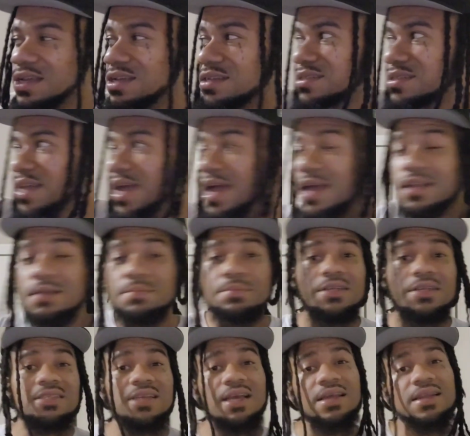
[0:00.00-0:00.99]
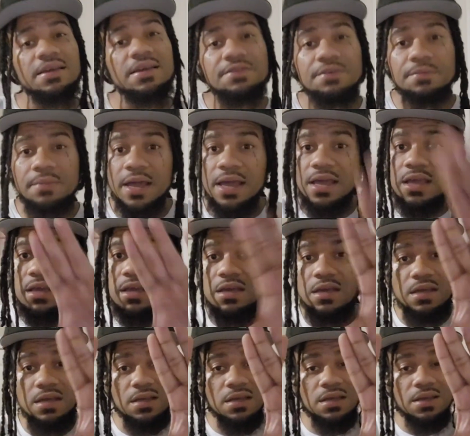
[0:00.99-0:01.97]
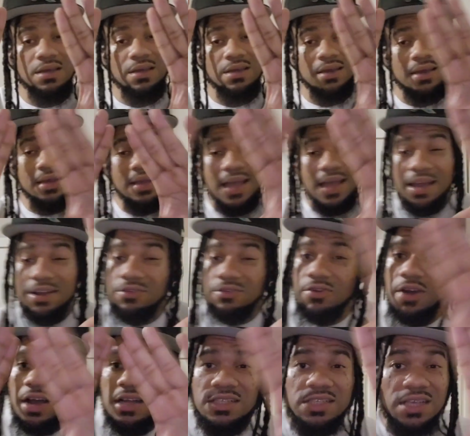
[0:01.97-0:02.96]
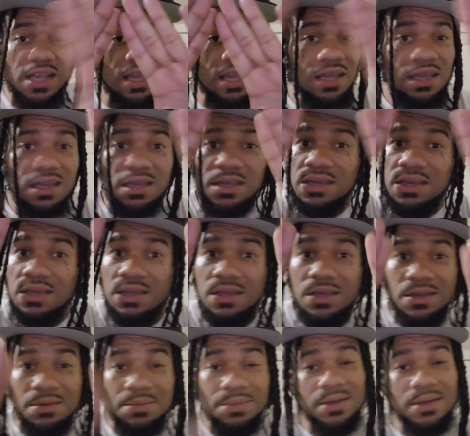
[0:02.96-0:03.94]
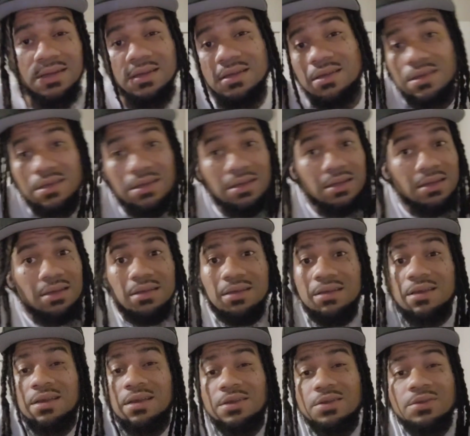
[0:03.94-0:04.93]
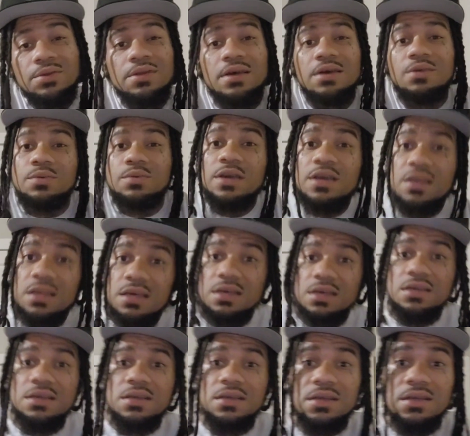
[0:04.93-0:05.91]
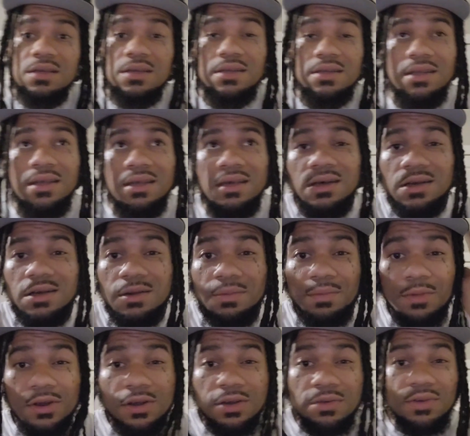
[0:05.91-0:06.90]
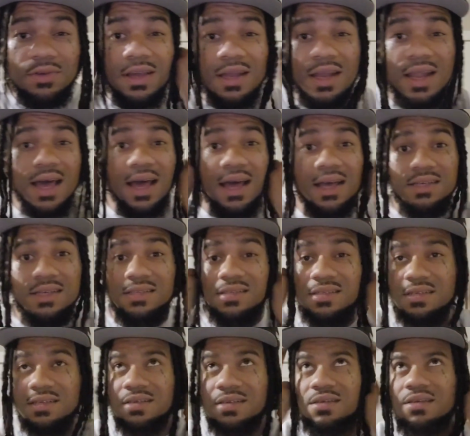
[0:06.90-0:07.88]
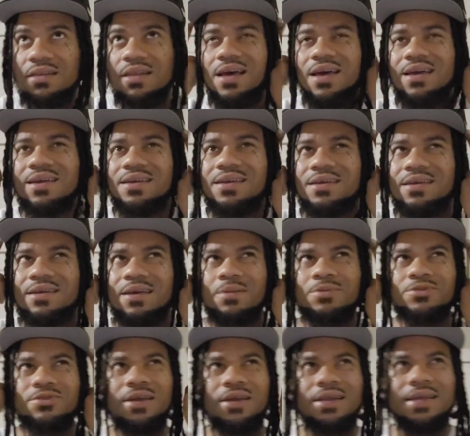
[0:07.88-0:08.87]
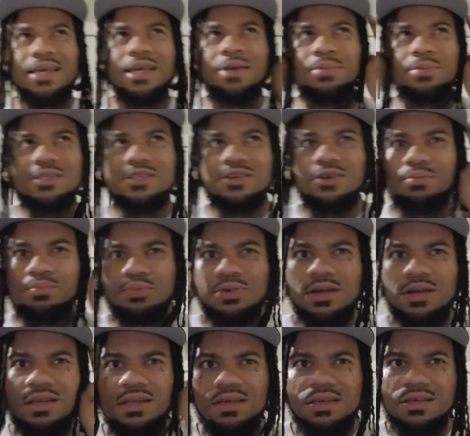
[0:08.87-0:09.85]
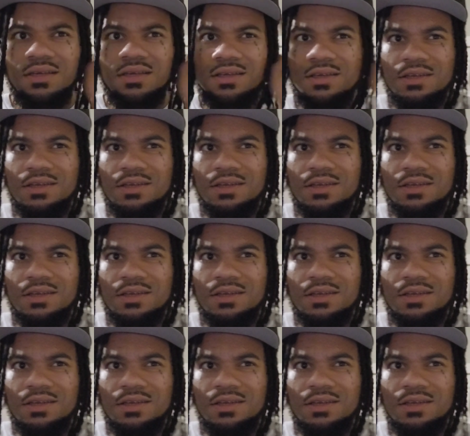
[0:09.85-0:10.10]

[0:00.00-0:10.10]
He signed him, but Jay left him hanging. He had the rock chain, but he ain't do nothing with it. Then Uncle Murder realized, like, I'm trying to keep it so Brooklyn.